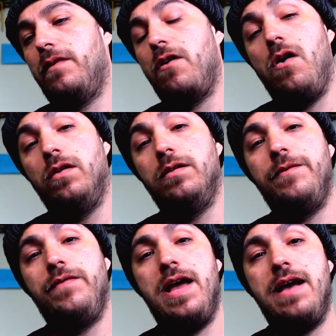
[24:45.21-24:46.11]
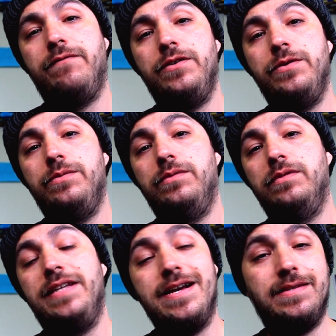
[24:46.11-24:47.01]
Call them if you have to,
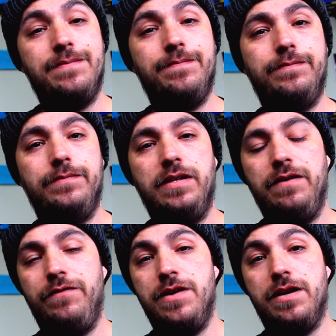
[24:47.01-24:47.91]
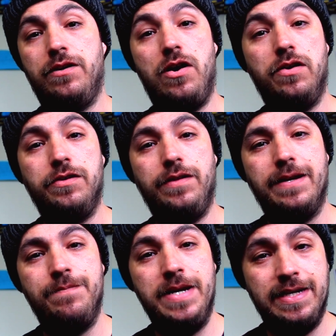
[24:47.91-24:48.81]
text them. If you're not a caller
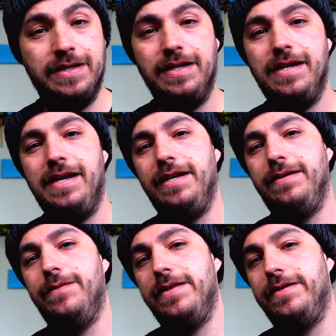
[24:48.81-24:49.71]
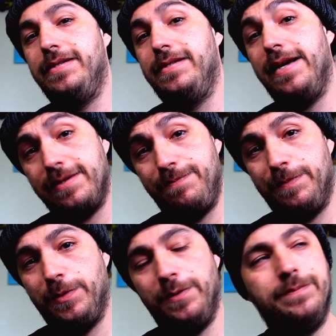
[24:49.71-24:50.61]
like me, and you'd rather just text
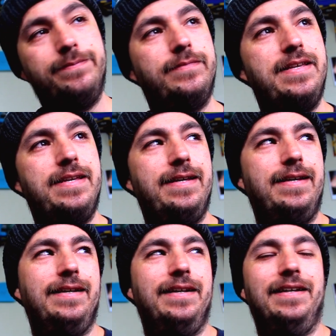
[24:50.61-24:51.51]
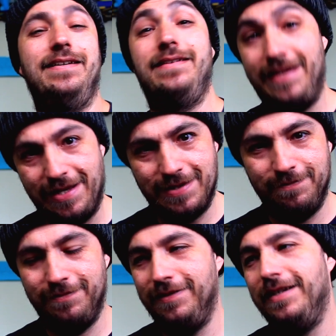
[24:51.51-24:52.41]
people, text
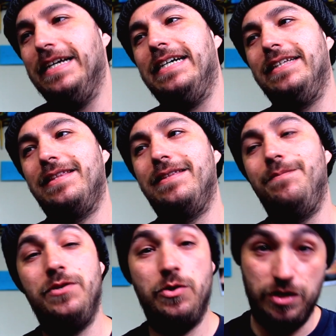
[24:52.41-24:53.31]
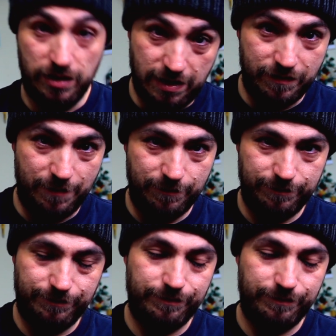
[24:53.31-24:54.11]
them, let them know you love them.